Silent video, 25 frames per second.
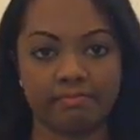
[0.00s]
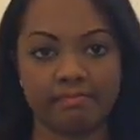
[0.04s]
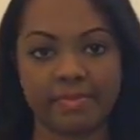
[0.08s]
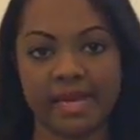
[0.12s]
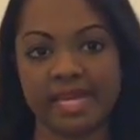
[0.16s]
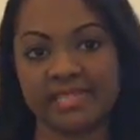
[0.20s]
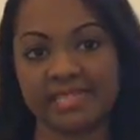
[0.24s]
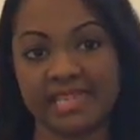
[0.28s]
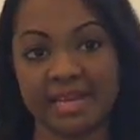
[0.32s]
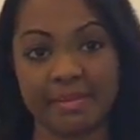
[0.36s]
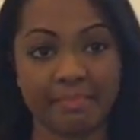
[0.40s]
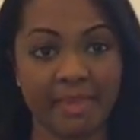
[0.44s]

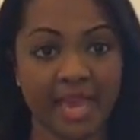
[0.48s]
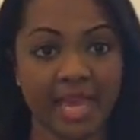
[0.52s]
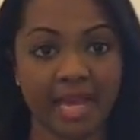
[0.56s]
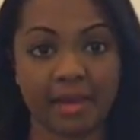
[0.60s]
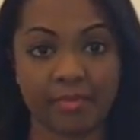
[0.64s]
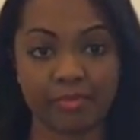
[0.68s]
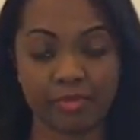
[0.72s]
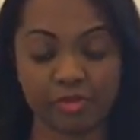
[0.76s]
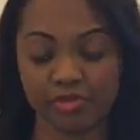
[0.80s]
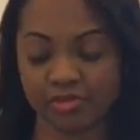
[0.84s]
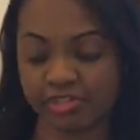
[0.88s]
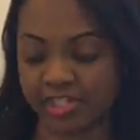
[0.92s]
basic
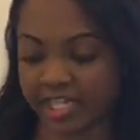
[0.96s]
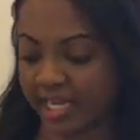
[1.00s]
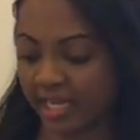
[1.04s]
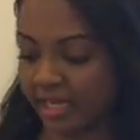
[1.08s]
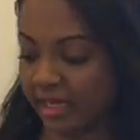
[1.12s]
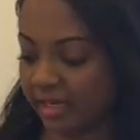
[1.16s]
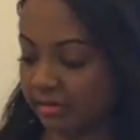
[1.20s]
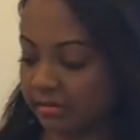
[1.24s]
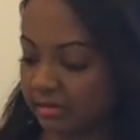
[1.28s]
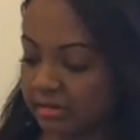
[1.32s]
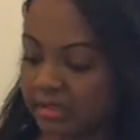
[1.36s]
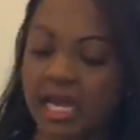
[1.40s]
makeup
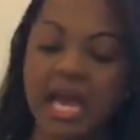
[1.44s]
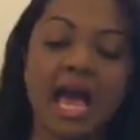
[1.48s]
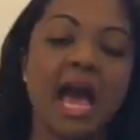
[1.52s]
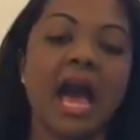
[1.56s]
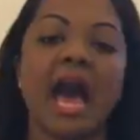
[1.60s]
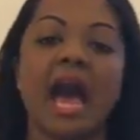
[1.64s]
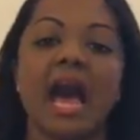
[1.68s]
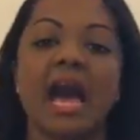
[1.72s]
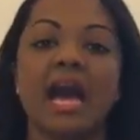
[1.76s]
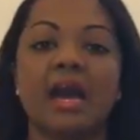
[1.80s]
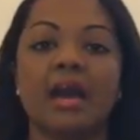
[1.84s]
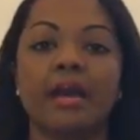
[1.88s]
routine,
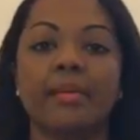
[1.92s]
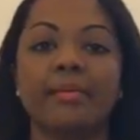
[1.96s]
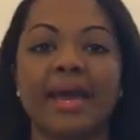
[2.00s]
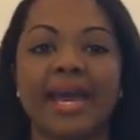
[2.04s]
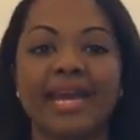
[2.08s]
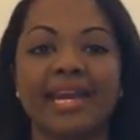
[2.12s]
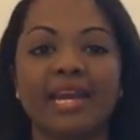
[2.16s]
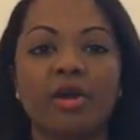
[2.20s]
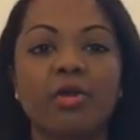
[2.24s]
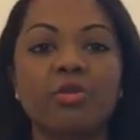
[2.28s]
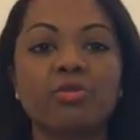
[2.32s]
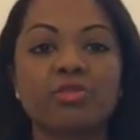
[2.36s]

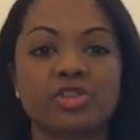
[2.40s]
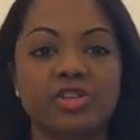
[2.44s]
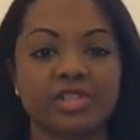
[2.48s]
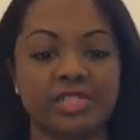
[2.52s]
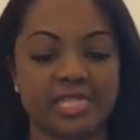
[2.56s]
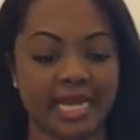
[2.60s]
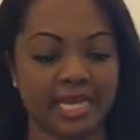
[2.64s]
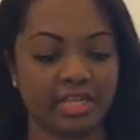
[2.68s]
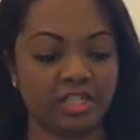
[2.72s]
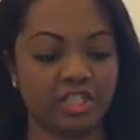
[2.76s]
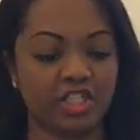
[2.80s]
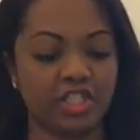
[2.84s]
and I also
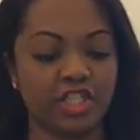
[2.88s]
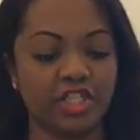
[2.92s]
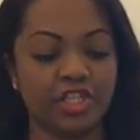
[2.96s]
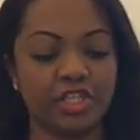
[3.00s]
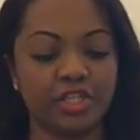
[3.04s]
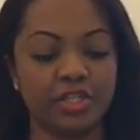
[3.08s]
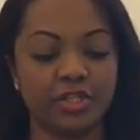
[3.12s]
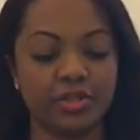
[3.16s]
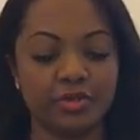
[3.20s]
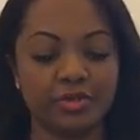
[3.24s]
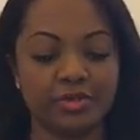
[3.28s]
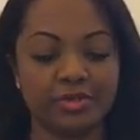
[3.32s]
tend to
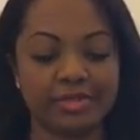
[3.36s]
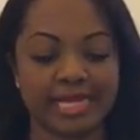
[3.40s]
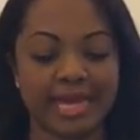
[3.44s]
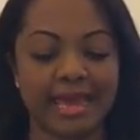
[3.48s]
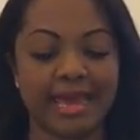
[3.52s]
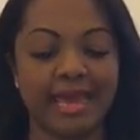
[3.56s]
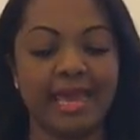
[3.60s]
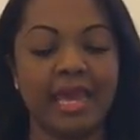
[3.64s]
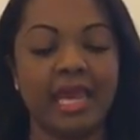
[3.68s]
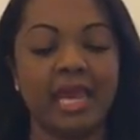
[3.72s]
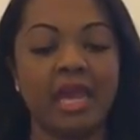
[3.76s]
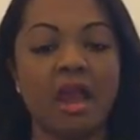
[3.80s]
use
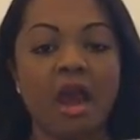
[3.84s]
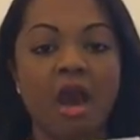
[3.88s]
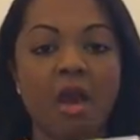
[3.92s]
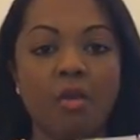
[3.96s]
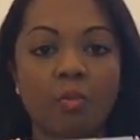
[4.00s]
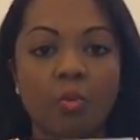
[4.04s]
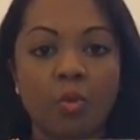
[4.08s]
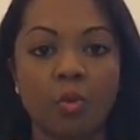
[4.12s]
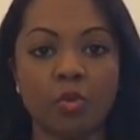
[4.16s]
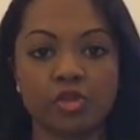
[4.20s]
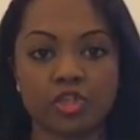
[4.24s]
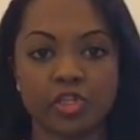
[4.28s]
a
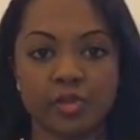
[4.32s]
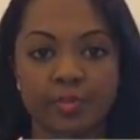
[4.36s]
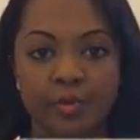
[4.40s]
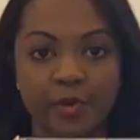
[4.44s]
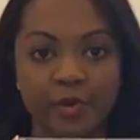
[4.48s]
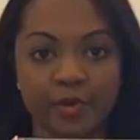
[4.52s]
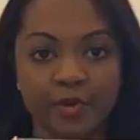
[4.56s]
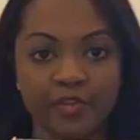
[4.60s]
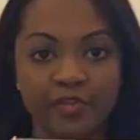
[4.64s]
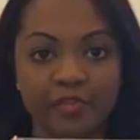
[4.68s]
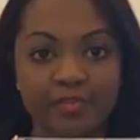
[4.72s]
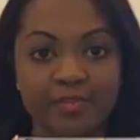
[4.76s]

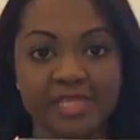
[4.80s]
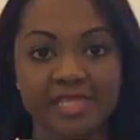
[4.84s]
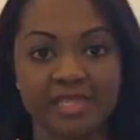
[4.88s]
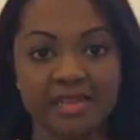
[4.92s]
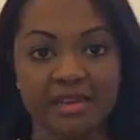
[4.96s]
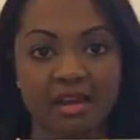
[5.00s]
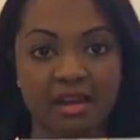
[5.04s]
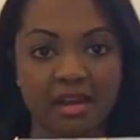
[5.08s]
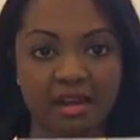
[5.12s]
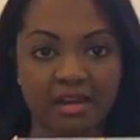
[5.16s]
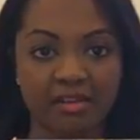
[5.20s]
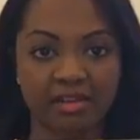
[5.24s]
waterproof
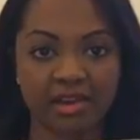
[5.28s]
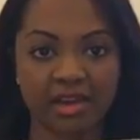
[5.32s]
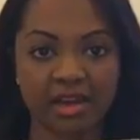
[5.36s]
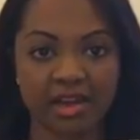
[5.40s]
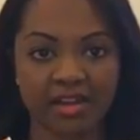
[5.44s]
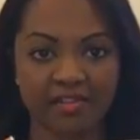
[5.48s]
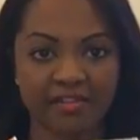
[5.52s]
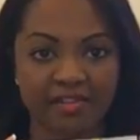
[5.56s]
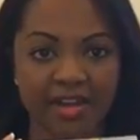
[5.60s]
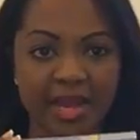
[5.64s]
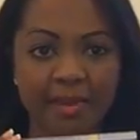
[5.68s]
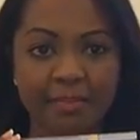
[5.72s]

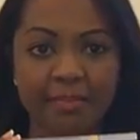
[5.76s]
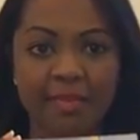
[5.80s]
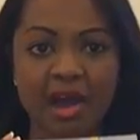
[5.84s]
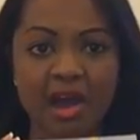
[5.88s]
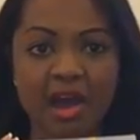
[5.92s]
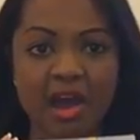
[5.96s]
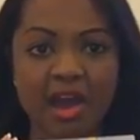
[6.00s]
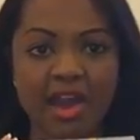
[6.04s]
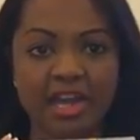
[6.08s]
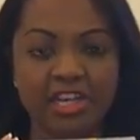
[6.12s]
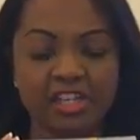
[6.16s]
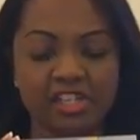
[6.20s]
mascara. I find my
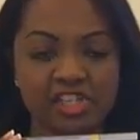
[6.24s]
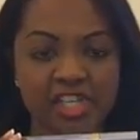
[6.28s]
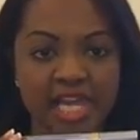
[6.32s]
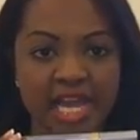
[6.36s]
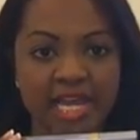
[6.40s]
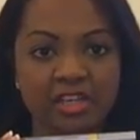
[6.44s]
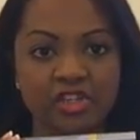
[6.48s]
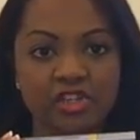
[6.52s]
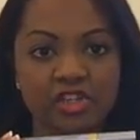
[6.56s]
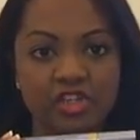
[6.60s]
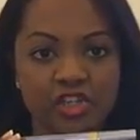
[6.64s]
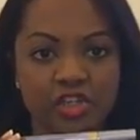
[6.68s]
eyes
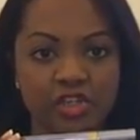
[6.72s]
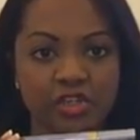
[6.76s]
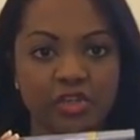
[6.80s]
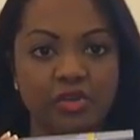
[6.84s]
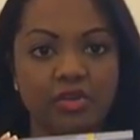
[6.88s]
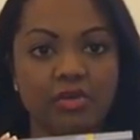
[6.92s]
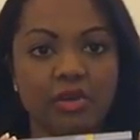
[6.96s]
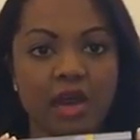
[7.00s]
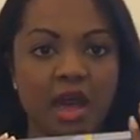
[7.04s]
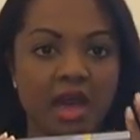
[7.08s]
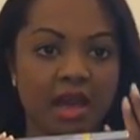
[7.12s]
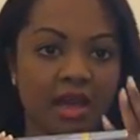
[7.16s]
tend
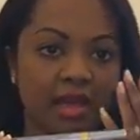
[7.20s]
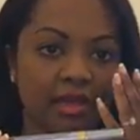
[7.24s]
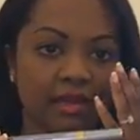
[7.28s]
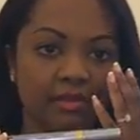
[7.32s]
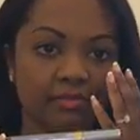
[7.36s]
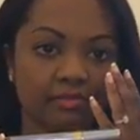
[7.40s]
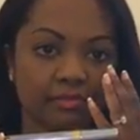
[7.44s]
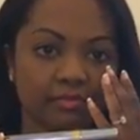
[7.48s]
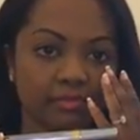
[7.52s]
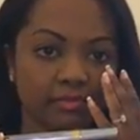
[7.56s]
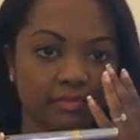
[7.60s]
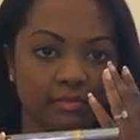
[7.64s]
to
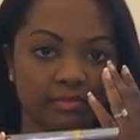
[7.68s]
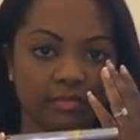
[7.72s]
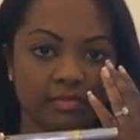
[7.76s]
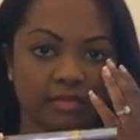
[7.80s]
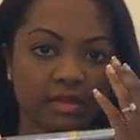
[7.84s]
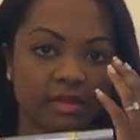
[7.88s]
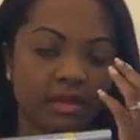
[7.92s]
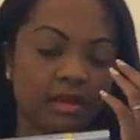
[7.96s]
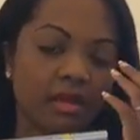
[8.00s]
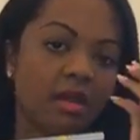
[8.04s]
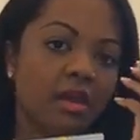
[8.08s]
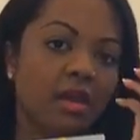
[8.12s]

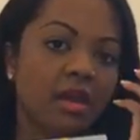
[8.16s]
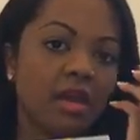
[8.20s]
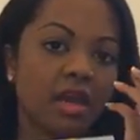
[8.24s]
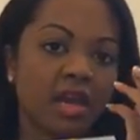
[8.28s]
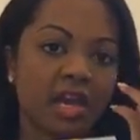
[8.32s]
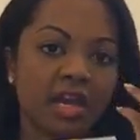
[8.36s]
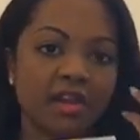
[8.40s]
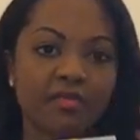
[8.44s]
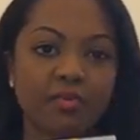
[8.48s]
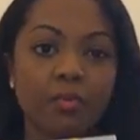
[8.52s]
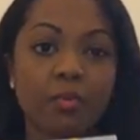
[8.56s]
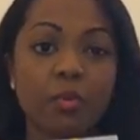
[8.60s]

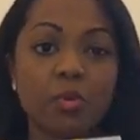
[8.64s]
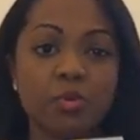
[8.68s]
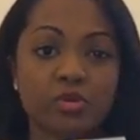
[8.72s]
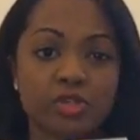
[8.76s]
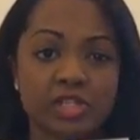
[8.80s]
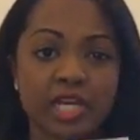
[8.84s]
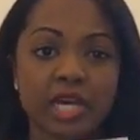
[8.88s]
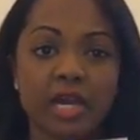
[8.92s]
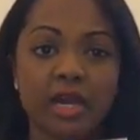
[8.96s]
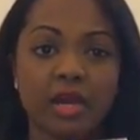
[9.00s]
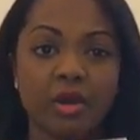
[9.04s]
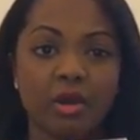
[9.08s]
kind of
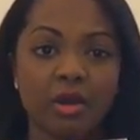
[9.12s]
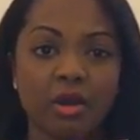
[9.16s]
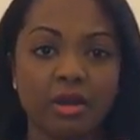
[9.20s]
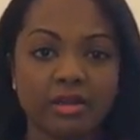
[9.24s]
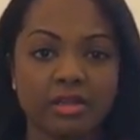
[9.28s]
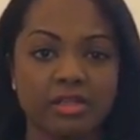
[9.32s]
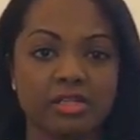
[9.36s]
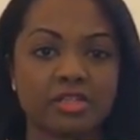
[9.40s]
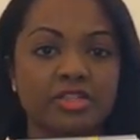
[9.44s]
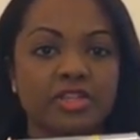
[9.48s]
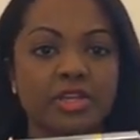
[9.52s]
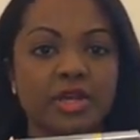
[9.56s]
water a
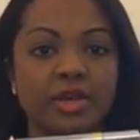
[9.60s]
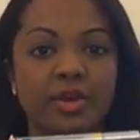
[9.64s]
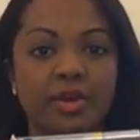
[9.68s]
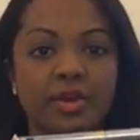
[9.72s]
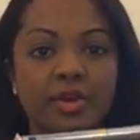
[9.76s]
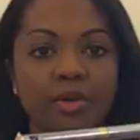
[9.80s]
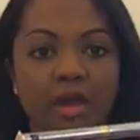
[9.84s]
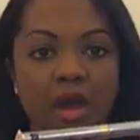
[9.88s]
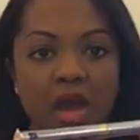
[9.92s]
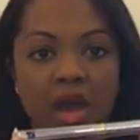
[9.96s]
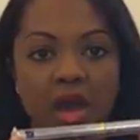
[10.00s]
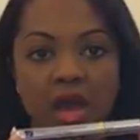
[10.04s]
lot,
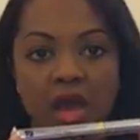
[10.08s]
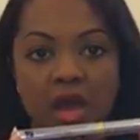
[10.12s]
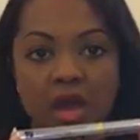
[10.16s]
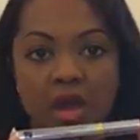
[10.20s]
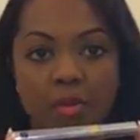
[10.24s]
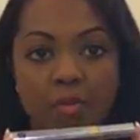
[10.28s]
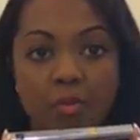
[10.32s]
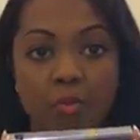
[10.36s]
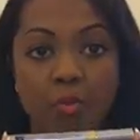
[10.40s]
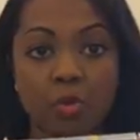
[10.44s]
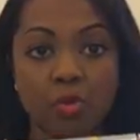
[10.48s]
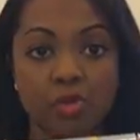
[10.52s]
so
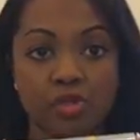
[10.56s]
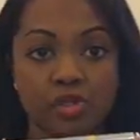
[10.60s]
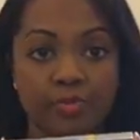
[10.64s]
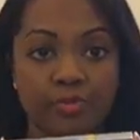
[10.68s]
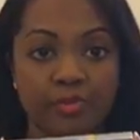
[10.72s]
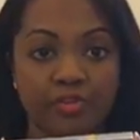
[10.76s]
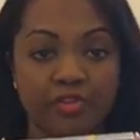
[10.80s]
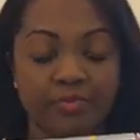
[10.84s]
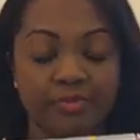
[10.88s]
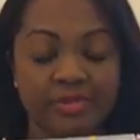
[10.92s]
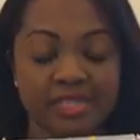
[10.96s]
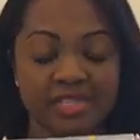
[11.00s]

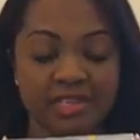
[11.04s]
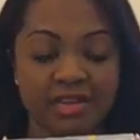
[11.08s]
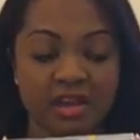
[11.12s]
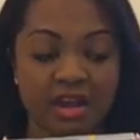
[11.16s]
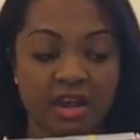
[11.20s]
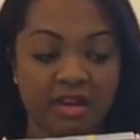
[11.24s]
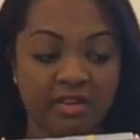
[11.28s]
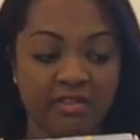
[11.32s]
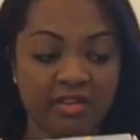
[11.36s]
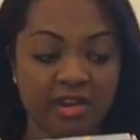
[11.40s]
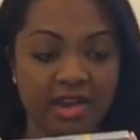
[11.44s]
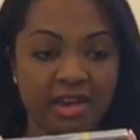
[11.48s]
waterproof
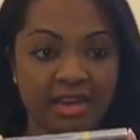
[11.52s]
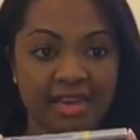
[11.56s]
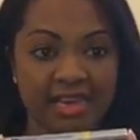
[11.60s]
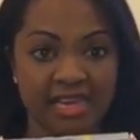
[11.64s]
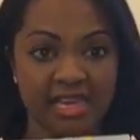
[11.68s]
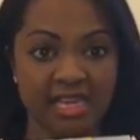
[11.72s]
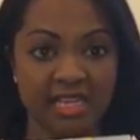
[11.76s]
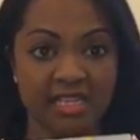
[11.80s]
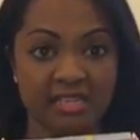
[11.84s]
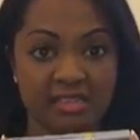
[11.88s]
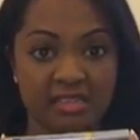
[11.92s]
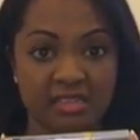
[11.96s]
mascara
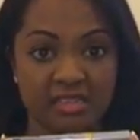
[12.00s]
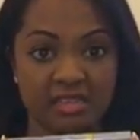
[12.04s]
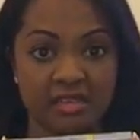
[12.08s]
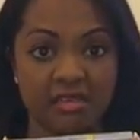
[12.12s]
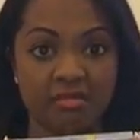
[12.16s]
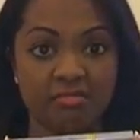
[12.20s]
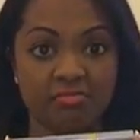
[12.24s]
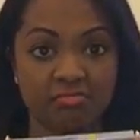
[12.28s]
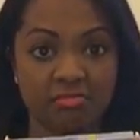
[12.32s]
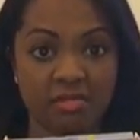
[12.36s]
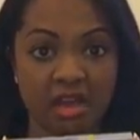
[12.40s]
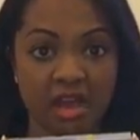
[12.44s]
is
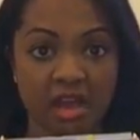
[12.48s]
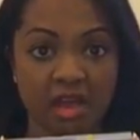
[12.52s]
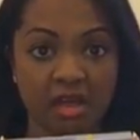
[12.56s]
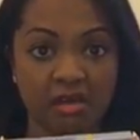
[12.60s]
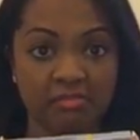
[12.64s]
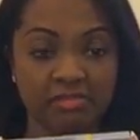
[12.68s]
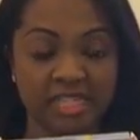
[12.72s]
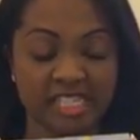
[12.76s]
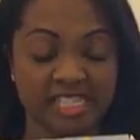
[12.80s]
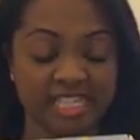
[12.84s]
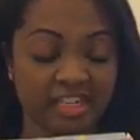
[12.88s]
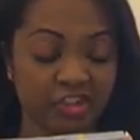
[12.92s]

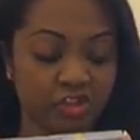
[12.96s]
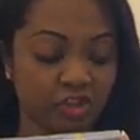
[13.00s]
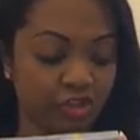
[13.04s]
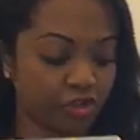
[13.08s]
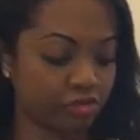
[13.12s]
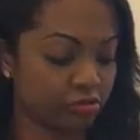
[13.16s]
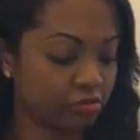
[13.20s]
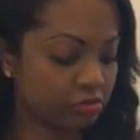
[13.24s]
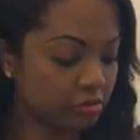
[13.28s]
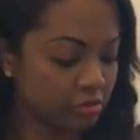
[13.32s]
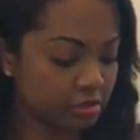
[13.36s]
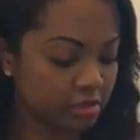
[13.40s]

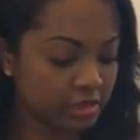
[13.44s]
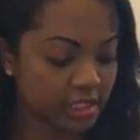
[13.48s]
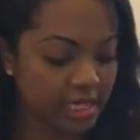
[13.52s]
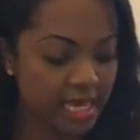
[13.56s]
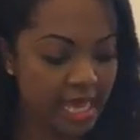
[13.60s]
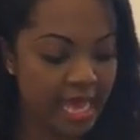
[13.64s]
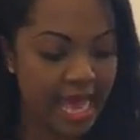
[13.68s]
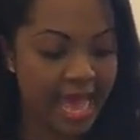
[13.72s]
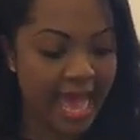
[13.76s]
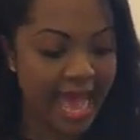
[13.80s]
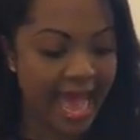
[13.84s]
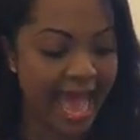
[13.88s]
essential.
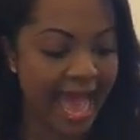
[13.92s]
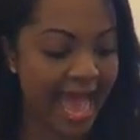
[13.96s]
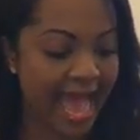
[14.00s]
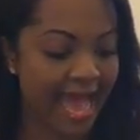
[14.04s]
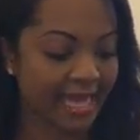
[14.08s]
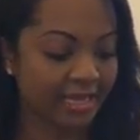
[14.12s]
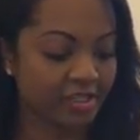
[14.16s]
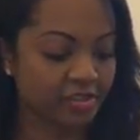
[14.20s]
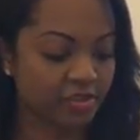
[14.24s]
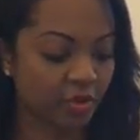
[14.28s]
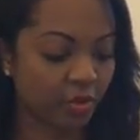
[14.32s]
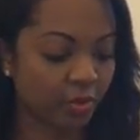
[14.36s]
And